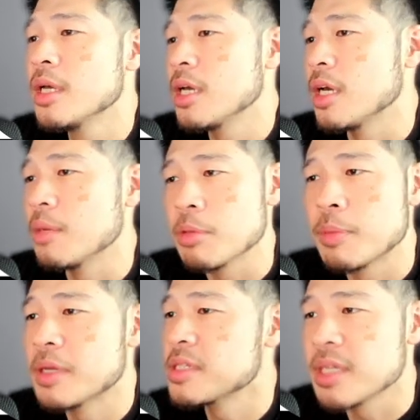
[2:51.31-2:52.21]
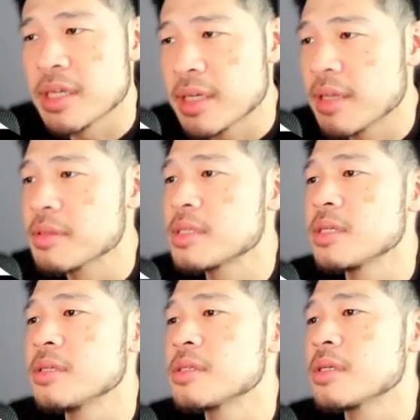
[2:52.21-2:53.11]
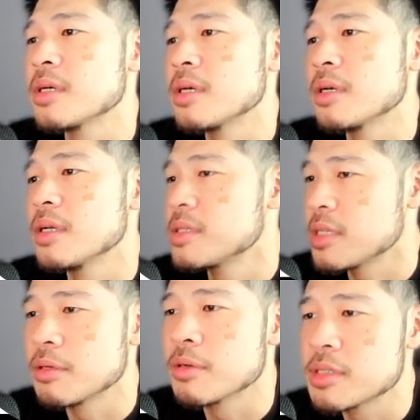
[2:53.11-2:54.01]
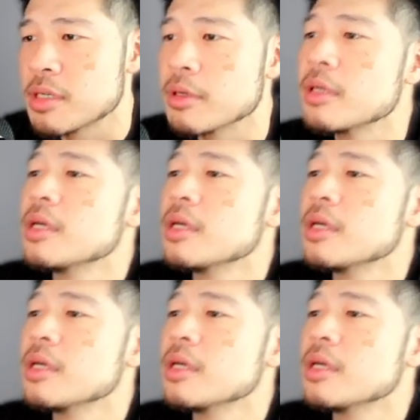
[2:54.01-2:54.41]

uh, propensity analyses, uh, et cetera, et cetera.